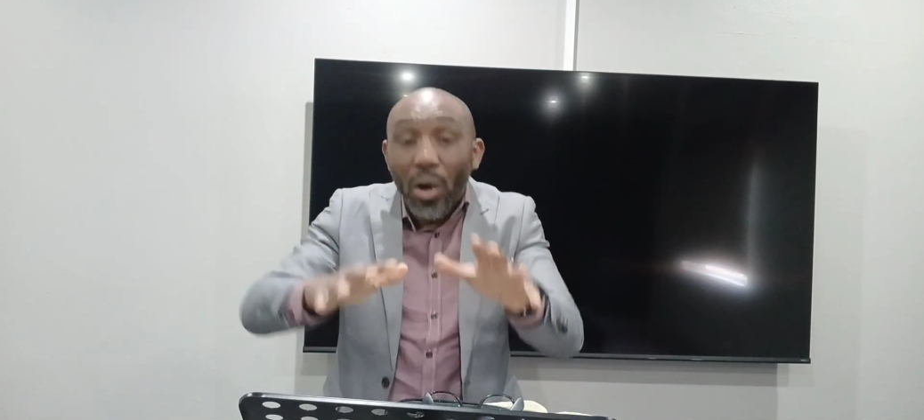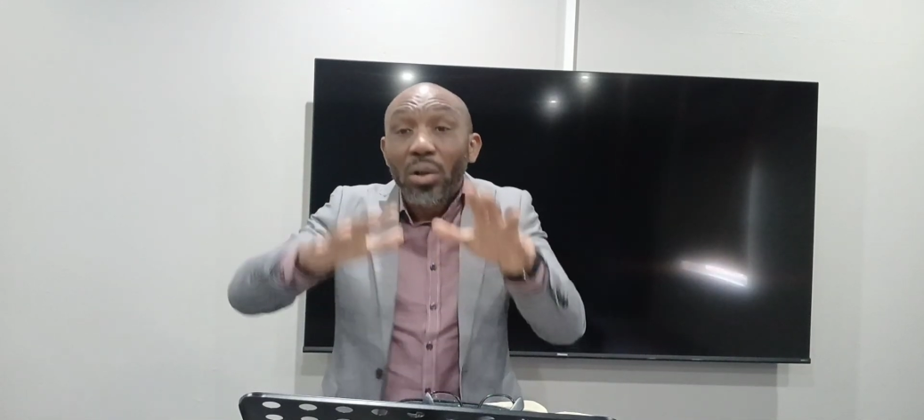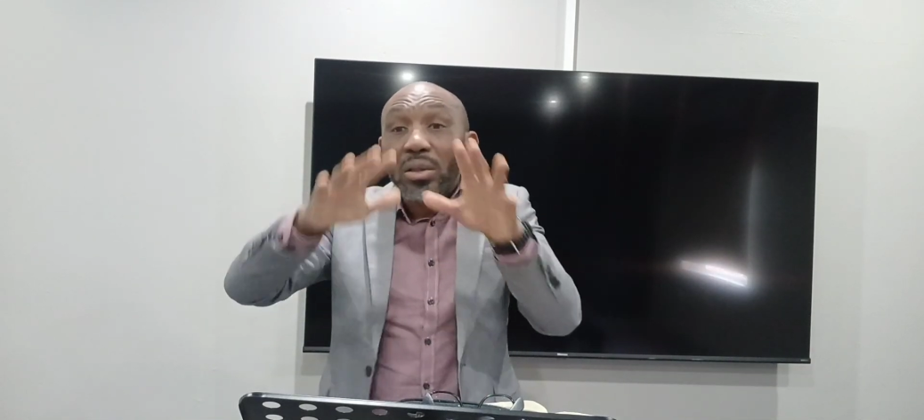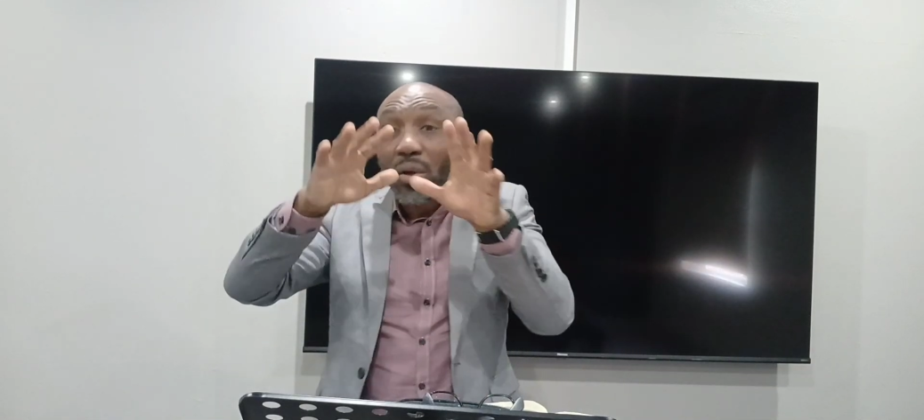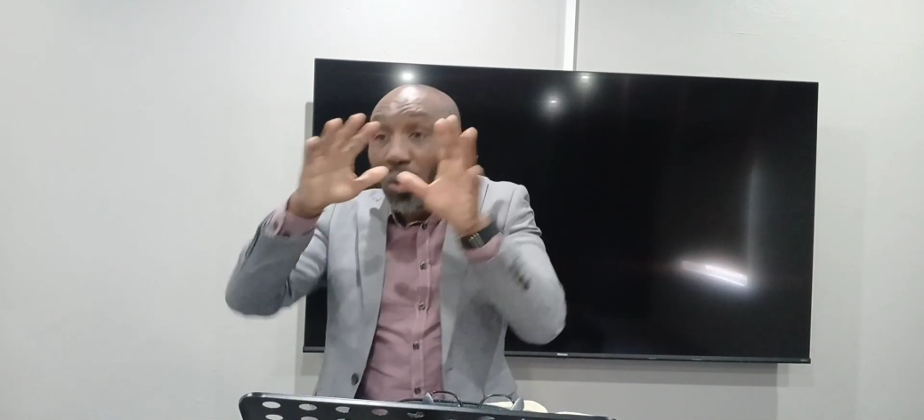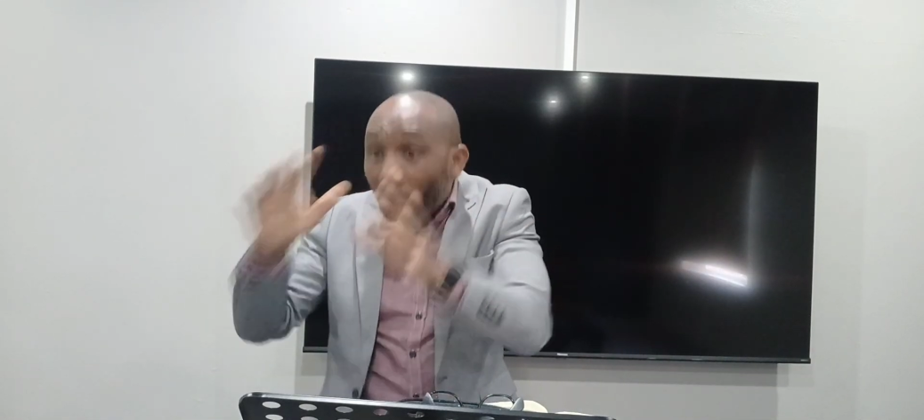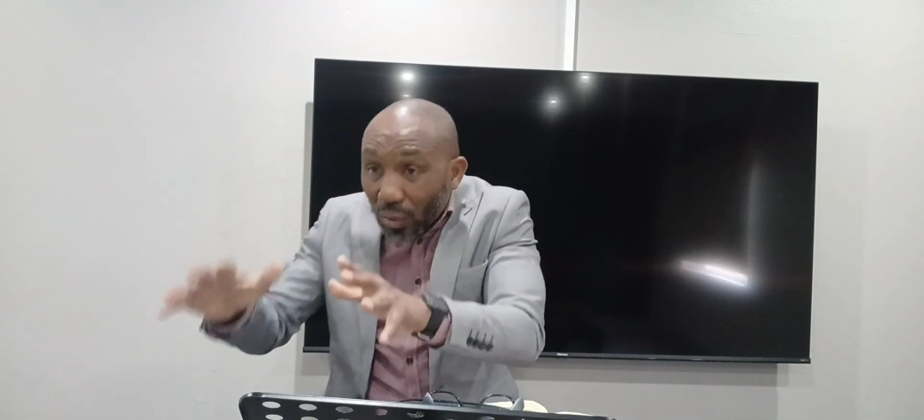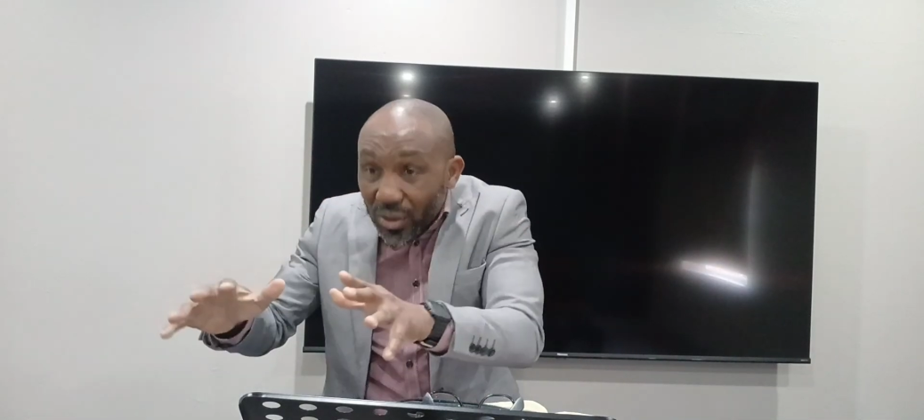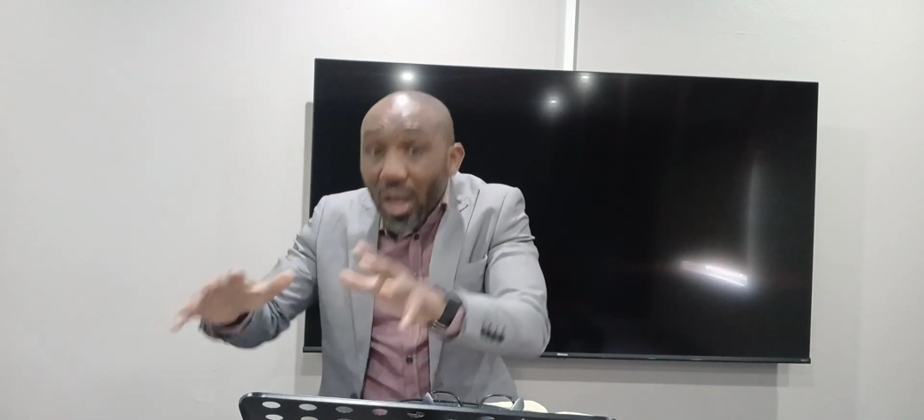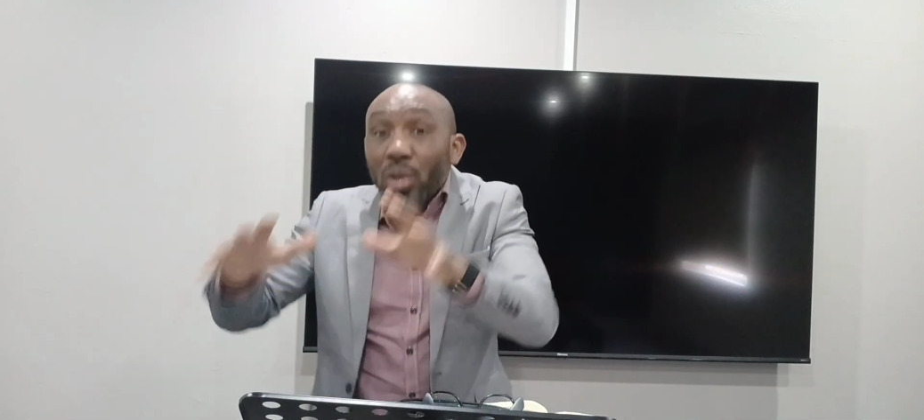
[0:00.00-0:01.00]
on the
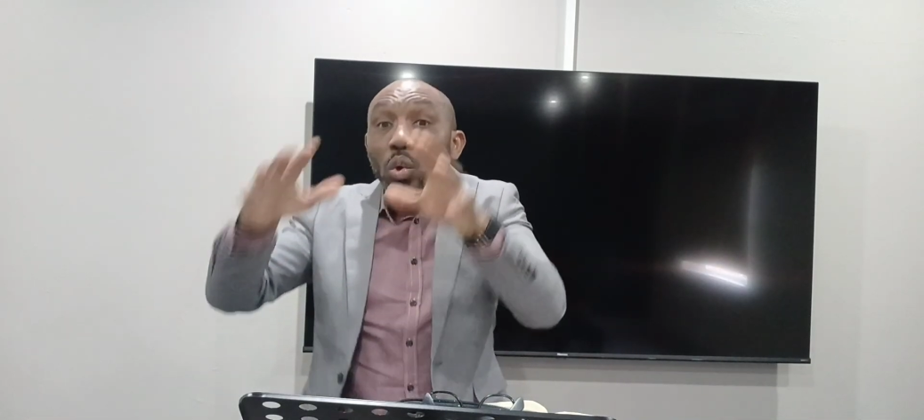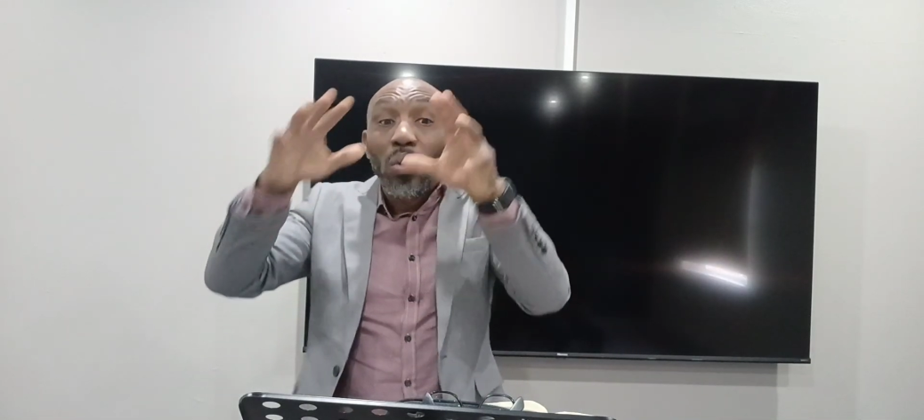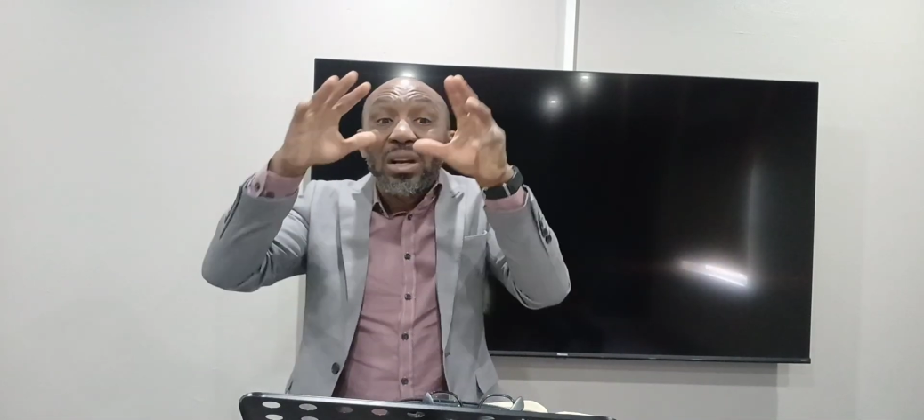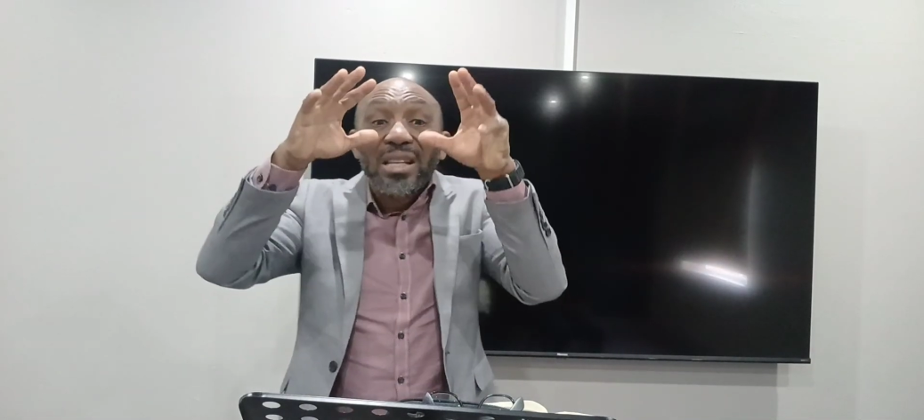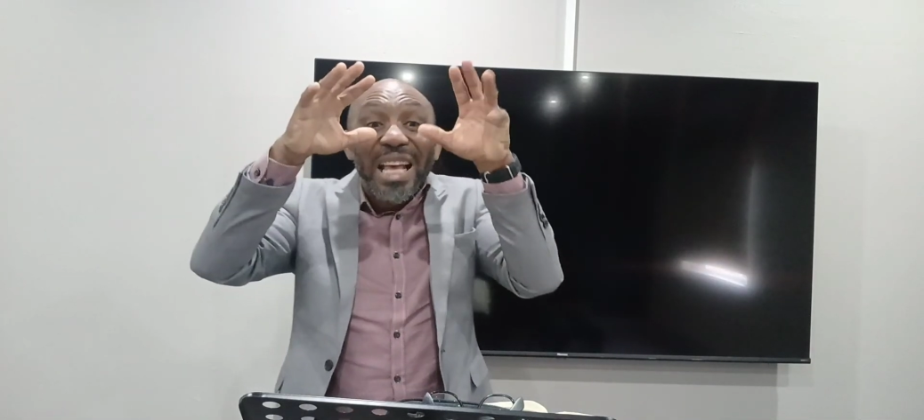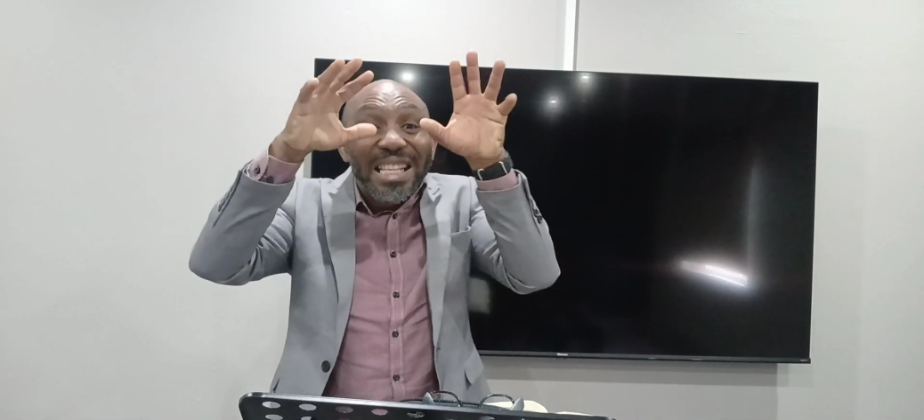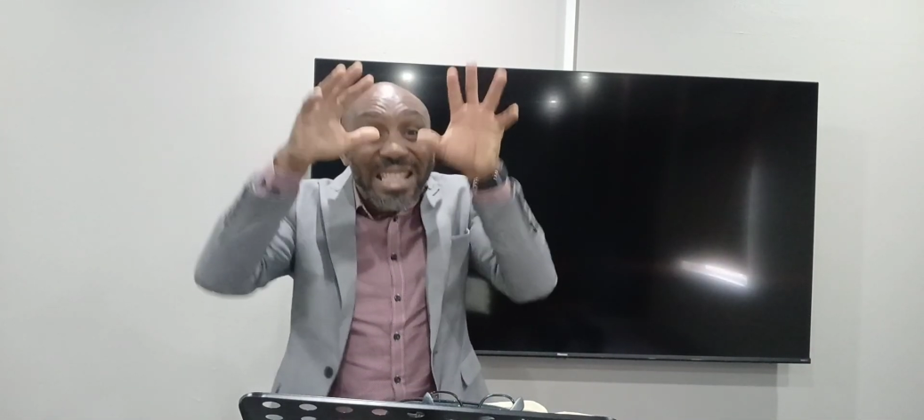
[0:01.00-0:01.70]
cross. No one else has